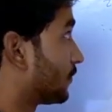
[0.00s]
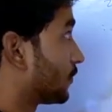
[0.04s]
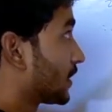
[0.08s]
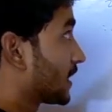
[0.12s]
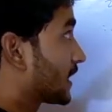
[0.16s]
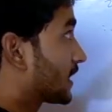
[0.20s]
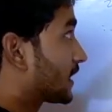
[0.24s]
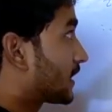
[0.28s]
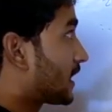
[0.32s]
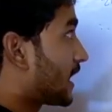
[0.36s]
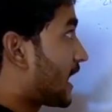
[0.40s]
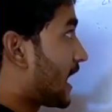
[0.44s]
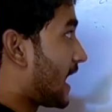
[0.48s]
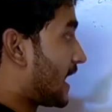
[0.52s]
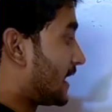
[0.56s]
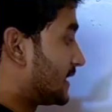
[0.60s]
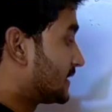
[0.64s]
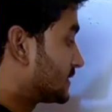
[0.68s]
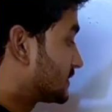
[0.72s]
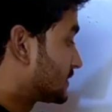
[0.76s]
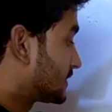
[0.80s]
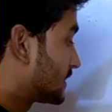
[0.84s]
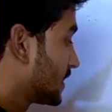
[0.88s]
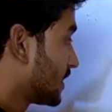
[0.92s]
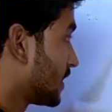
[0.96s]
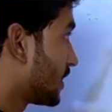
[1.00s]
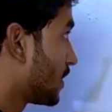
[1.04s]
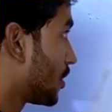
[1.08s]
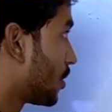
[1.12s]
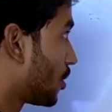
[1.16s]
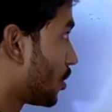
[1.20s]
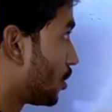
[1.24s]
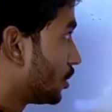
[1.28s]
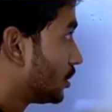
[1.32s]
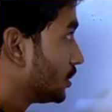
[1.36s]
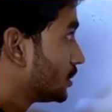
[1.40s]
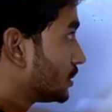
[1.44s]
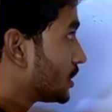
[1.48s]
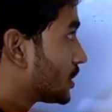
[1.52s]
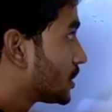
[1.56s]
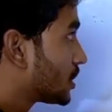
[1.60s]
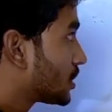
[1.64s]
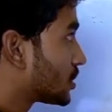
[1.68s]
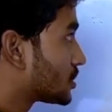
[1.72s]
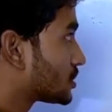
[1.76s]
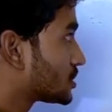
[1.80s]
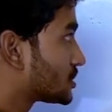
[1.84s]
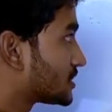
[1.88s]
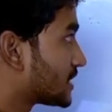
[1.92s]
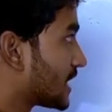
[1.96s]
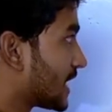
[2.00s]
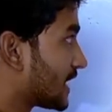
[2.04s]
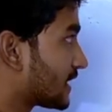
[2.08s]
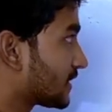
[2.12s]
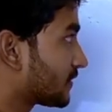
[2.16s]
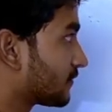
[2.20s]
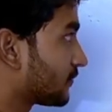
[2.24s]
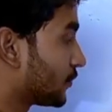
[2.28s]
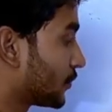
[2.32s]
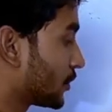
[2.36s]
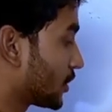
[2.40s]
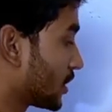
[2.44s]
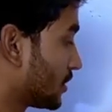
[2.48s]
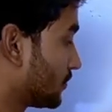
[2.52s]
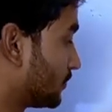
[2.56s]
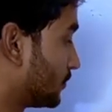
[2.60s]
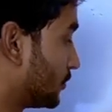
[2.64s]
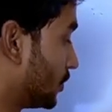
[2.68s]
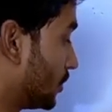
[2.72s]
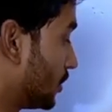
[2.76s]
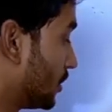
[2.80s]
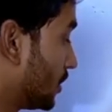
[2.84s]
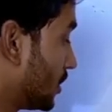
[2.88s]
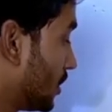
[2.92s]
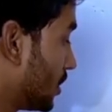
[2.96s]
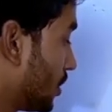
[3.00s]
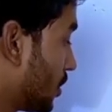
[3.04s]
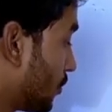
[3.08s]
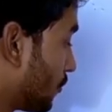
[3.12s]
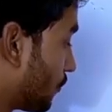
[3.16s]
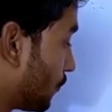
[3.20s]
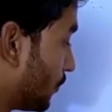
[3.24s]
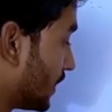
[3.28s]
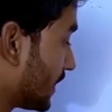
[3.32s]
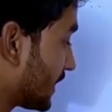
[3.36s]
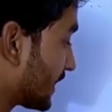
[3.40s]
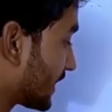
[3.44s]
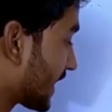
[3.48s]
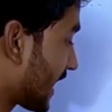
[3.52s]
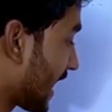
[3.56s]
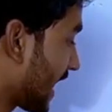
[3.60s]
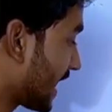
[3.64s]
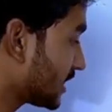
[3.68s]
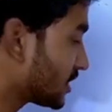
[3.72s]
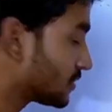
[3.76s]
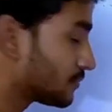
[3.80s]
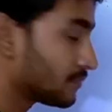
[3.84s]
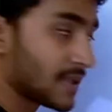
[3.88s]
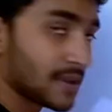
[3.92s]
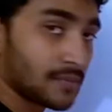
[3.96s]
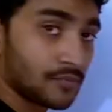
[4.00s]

for a class, all the non-static variable will get